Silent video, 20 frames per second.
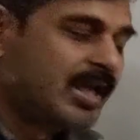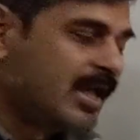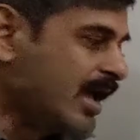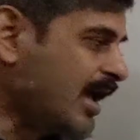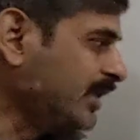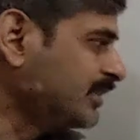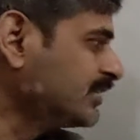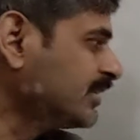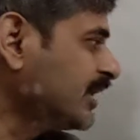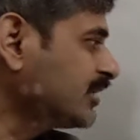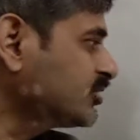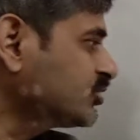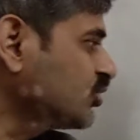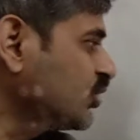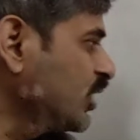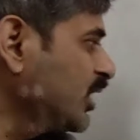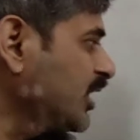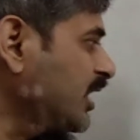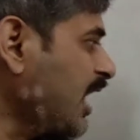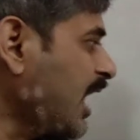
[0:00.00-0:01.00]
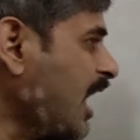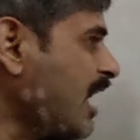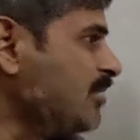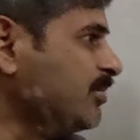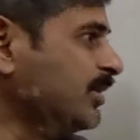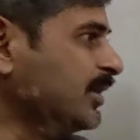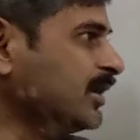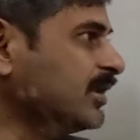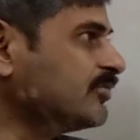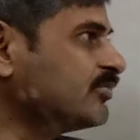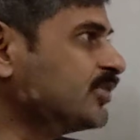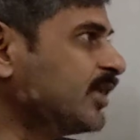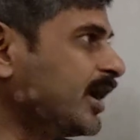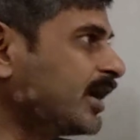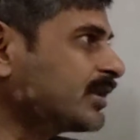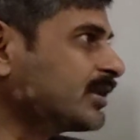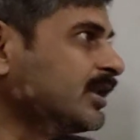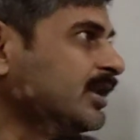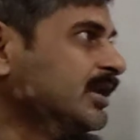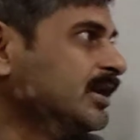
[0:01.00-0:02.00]
And that's where I believe
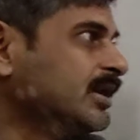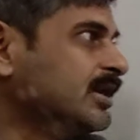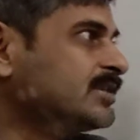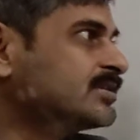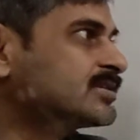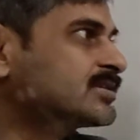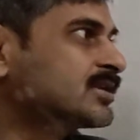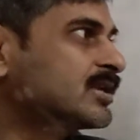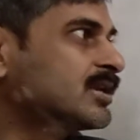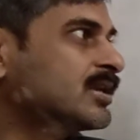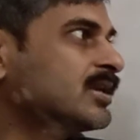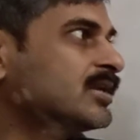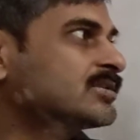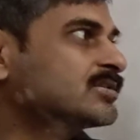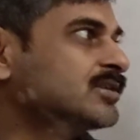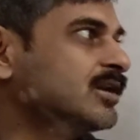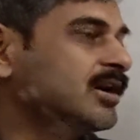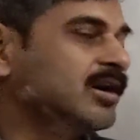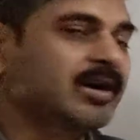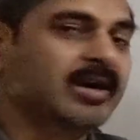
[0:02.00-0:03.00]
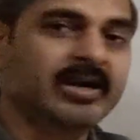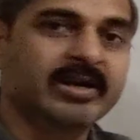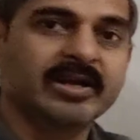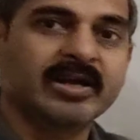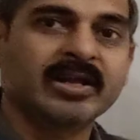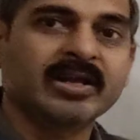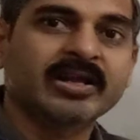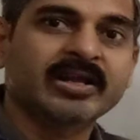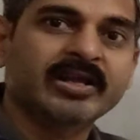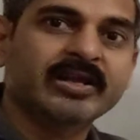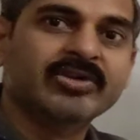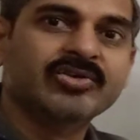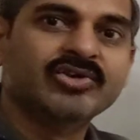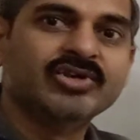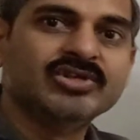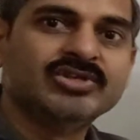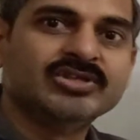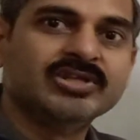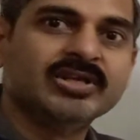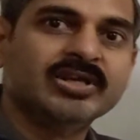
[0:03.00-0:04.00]
that it's a hurdle in
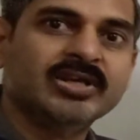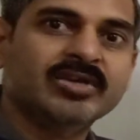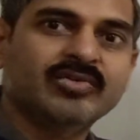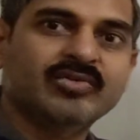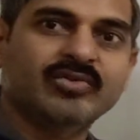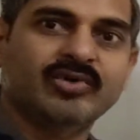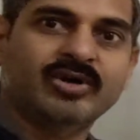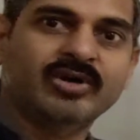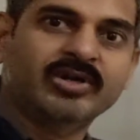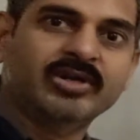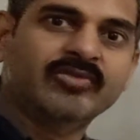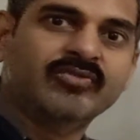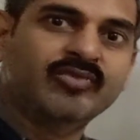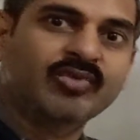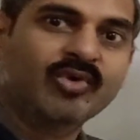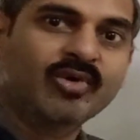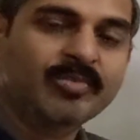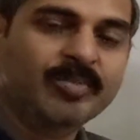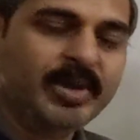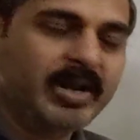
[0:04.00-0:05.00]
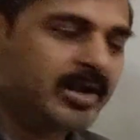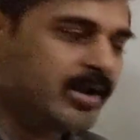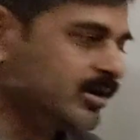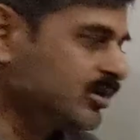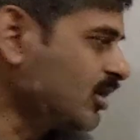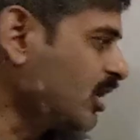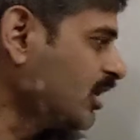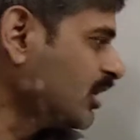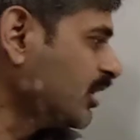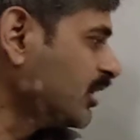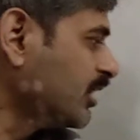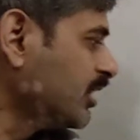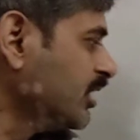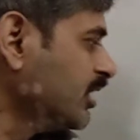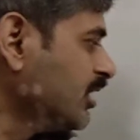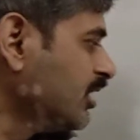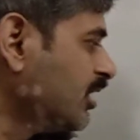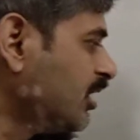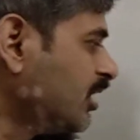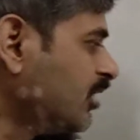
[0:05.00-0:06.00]
reaching it for the $4 billion
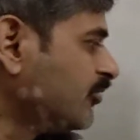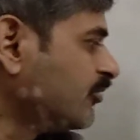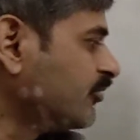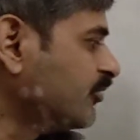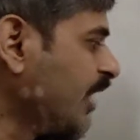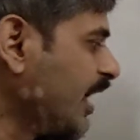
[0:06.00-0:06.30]
of